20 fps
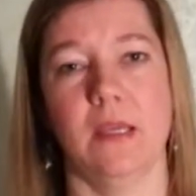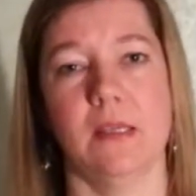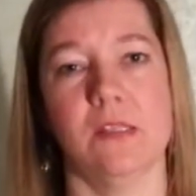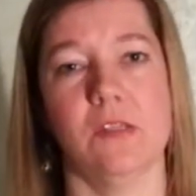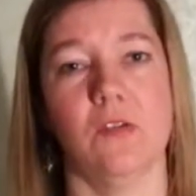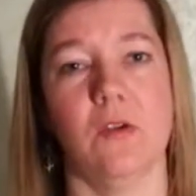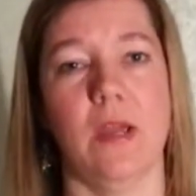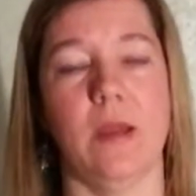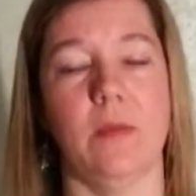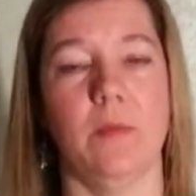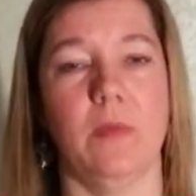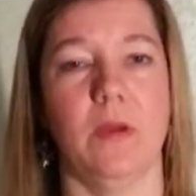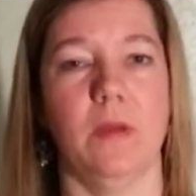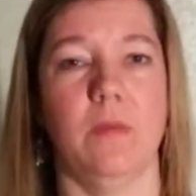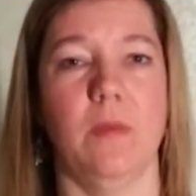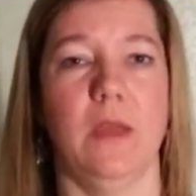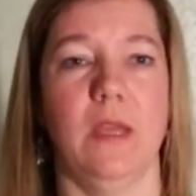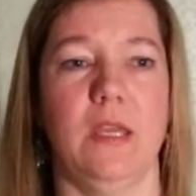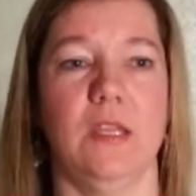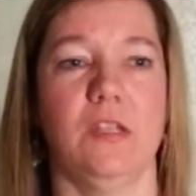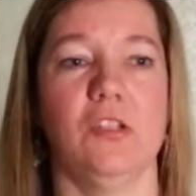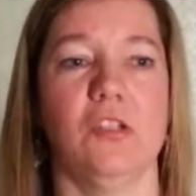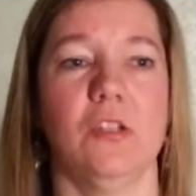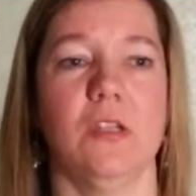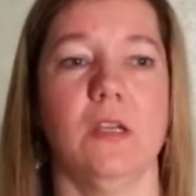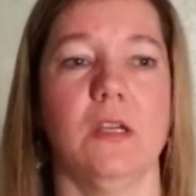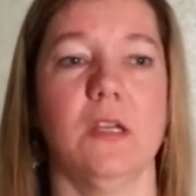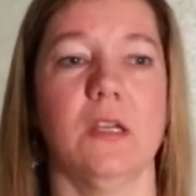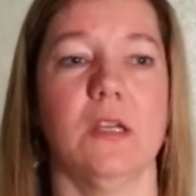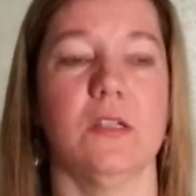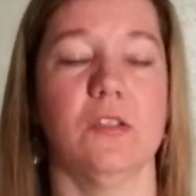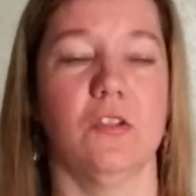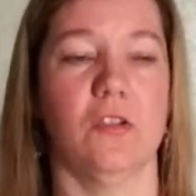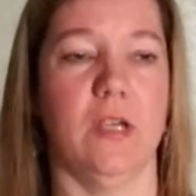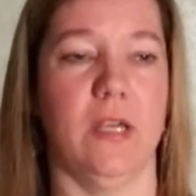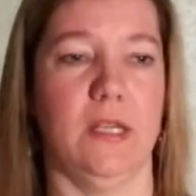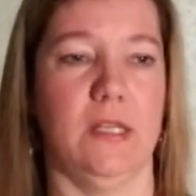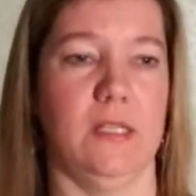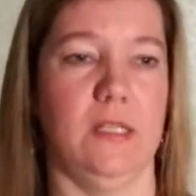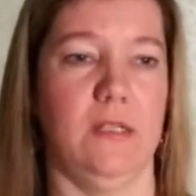a scrapbook page look
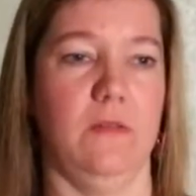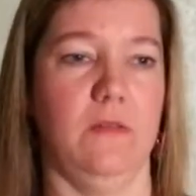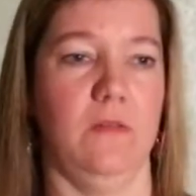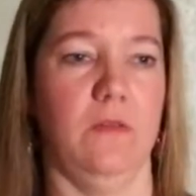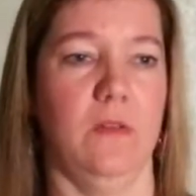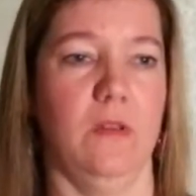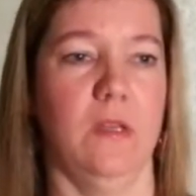attractive.